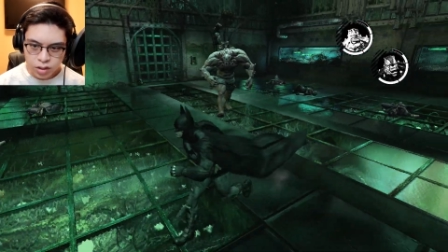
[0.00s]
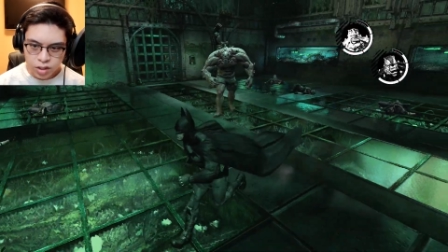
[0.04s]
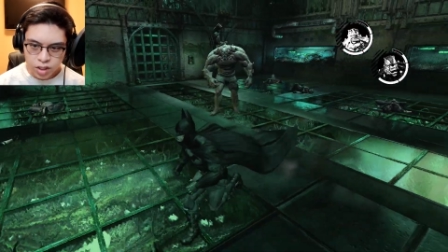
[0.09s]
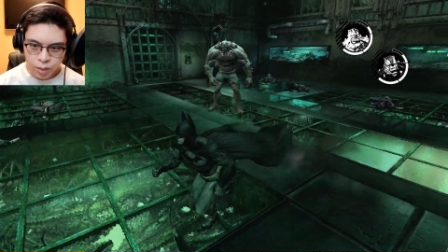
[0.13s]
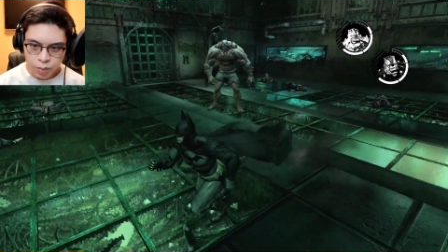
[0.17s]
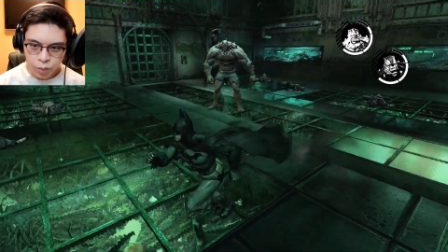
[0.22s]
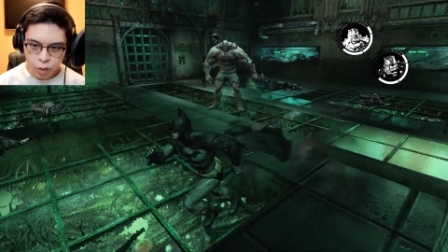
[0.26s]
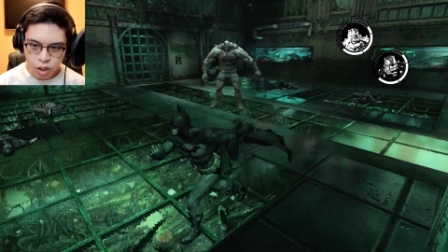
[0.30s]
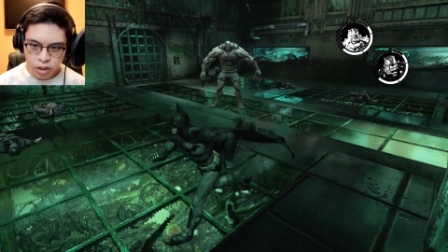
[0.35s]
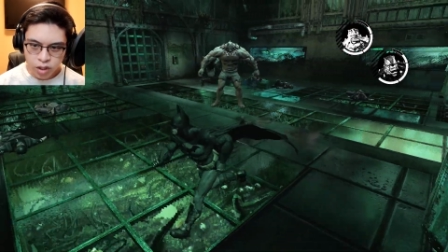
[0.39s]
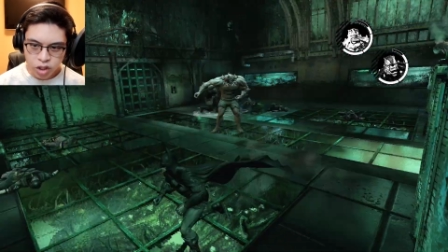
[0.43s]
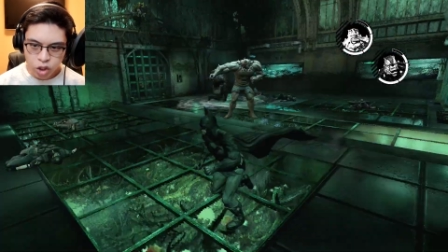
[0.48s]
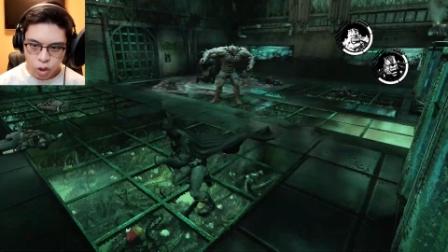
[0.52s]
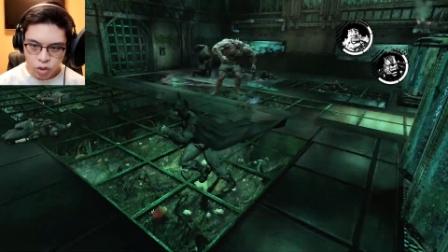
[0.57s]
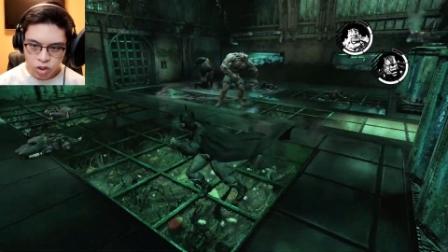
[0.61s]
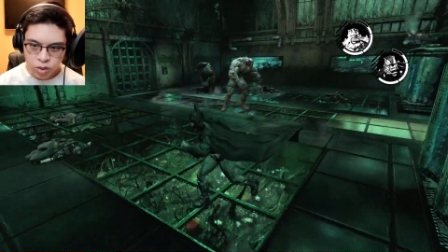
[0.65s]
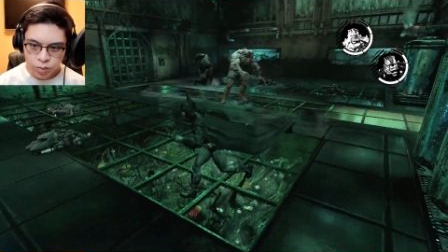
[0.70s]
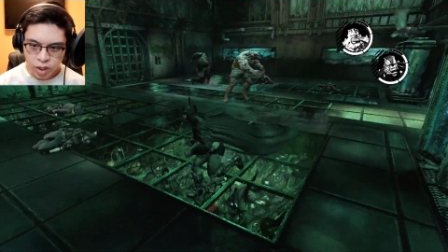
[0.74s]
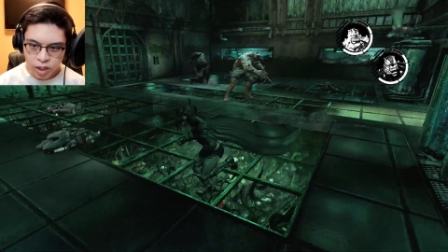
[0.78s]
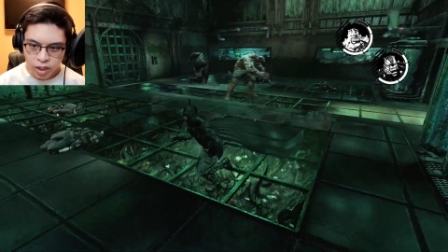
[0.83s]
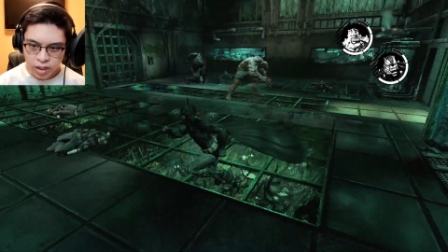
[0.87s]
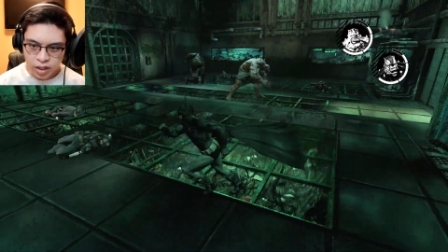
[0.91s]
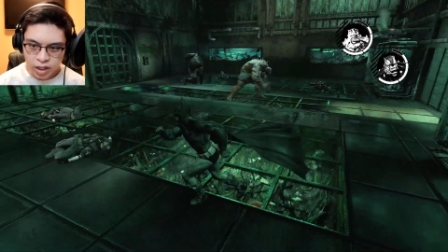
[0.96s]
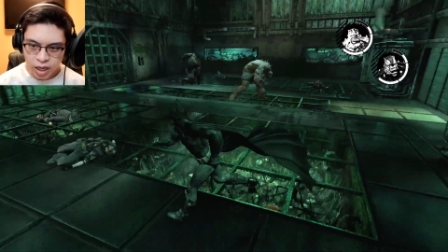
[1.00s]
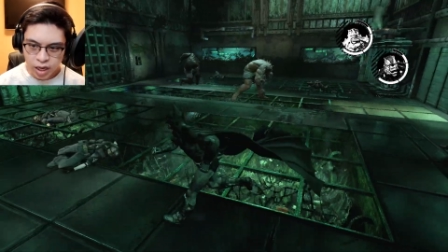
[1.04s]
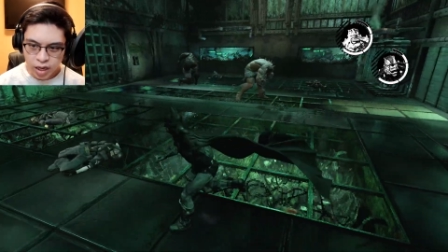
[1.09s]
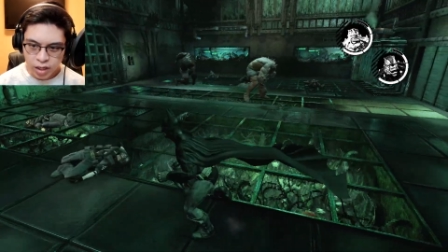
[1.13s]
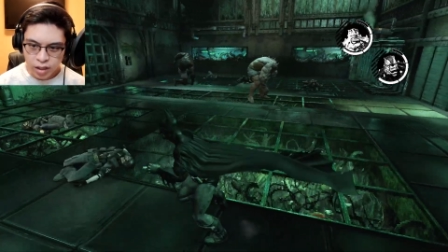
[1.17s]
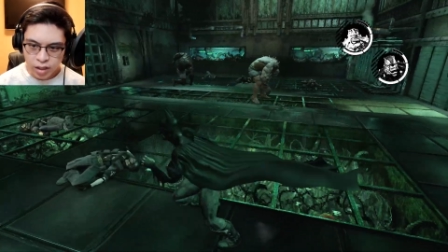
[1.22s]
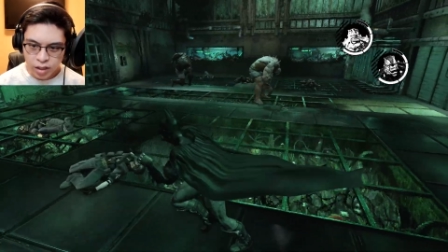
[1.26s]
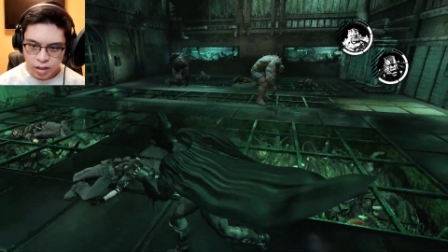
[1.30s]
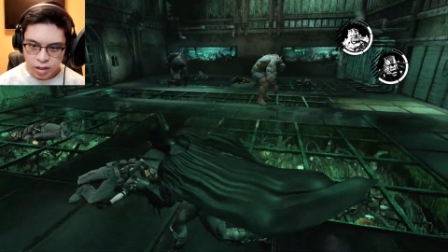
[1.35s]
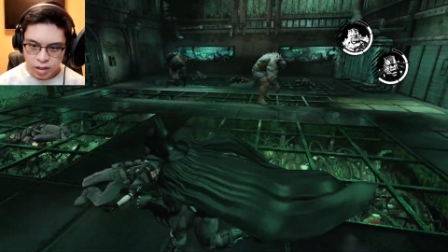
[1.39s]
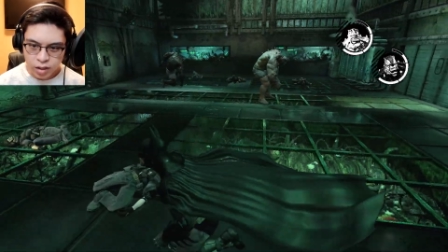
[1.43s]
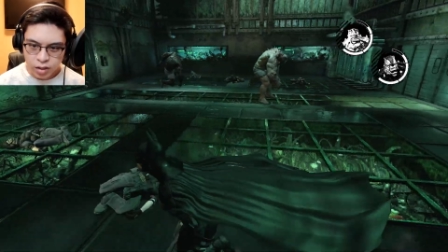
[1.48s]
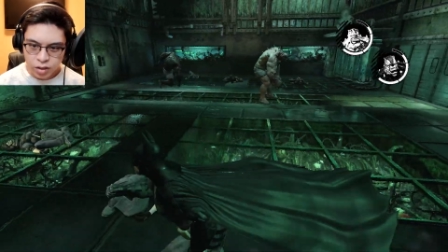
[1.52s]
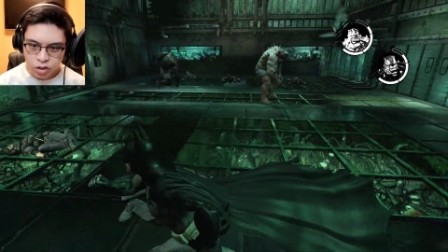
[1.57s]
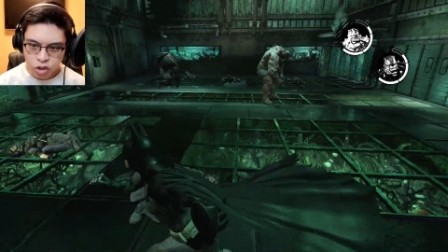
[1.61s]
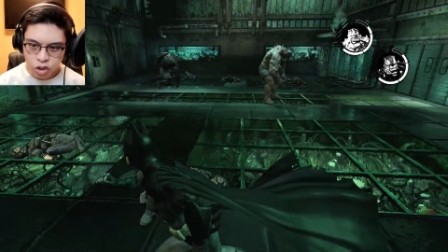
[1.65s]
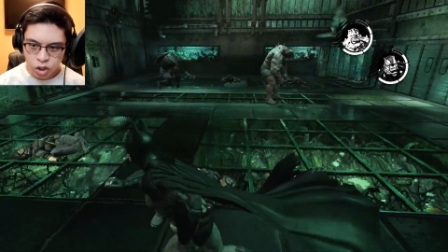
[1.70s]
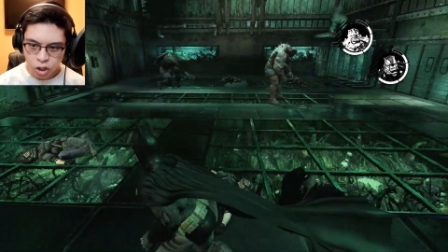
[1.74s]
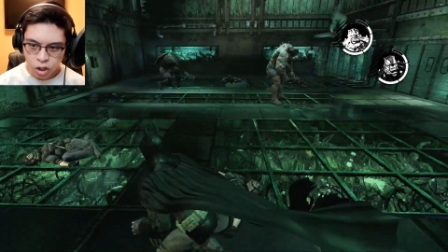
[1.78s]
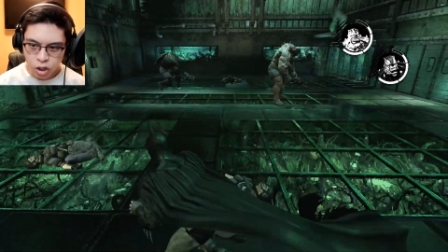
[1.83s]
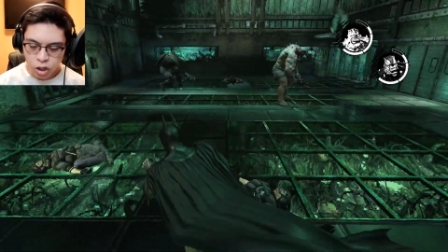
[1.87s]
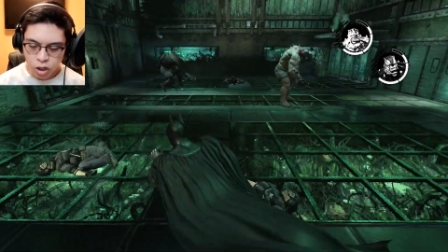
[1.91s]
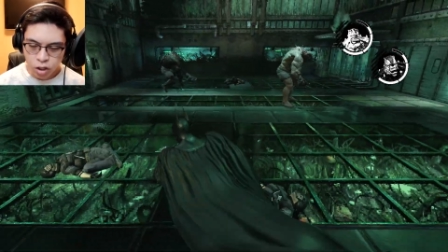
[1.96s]
Stop walking towards me like that.
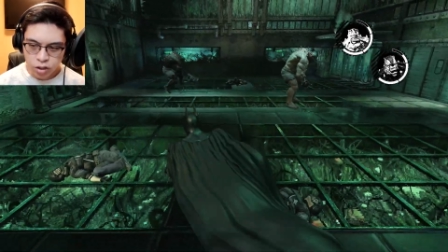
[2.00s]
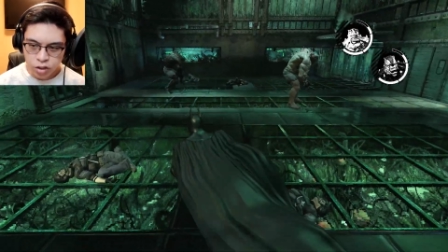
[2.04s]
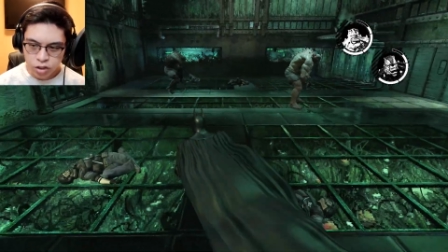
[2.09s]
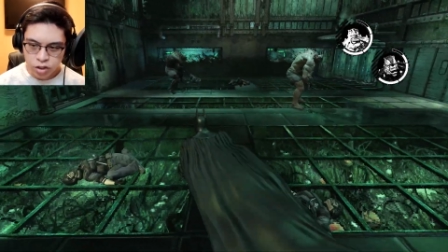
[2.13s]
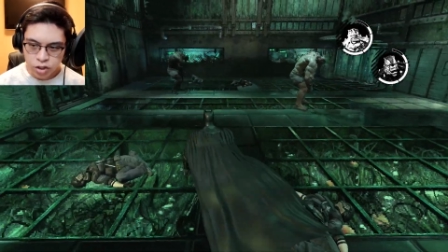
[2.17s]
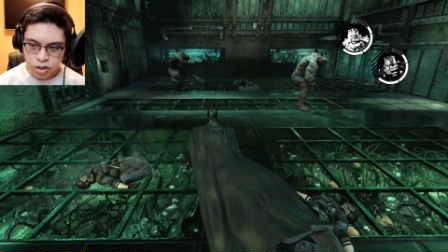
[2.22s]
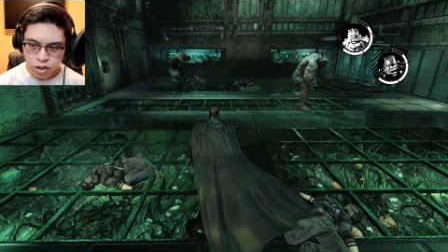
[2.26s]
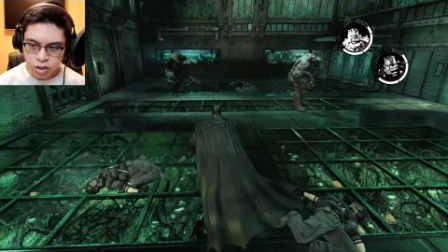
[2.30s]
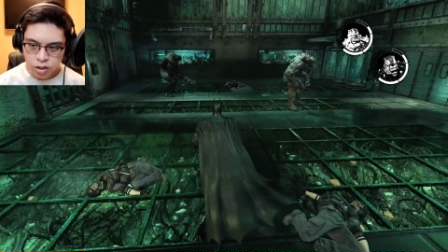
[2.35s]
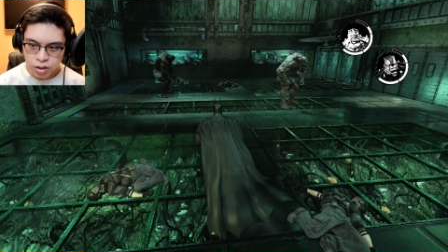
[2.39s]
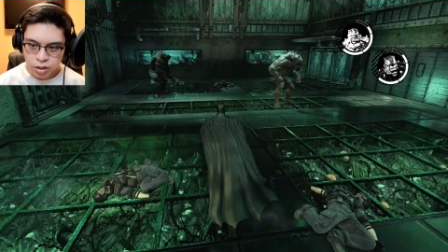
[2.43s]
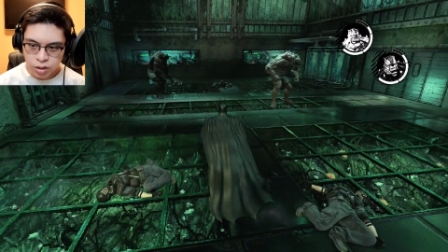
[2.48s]
Charge!